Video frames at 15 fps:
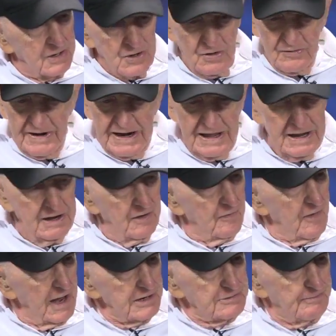Go right in the
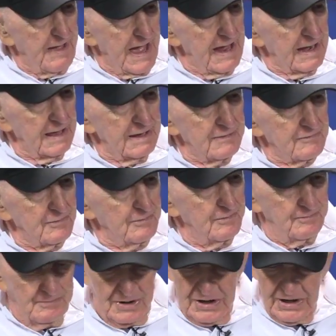rice paddy,
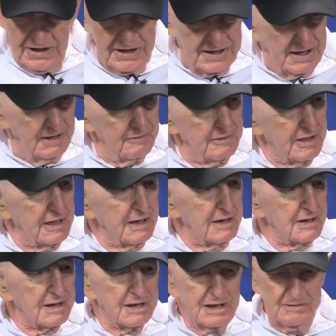mud, everything,
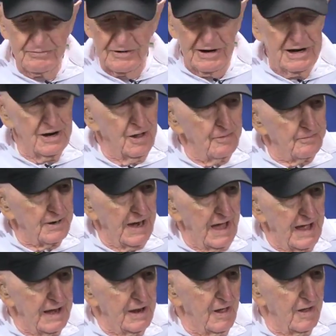keep right on,
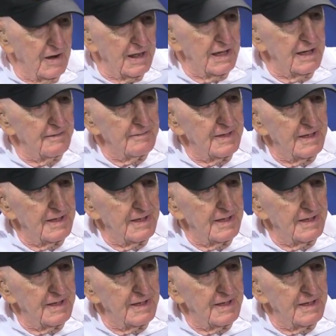ply it, all that.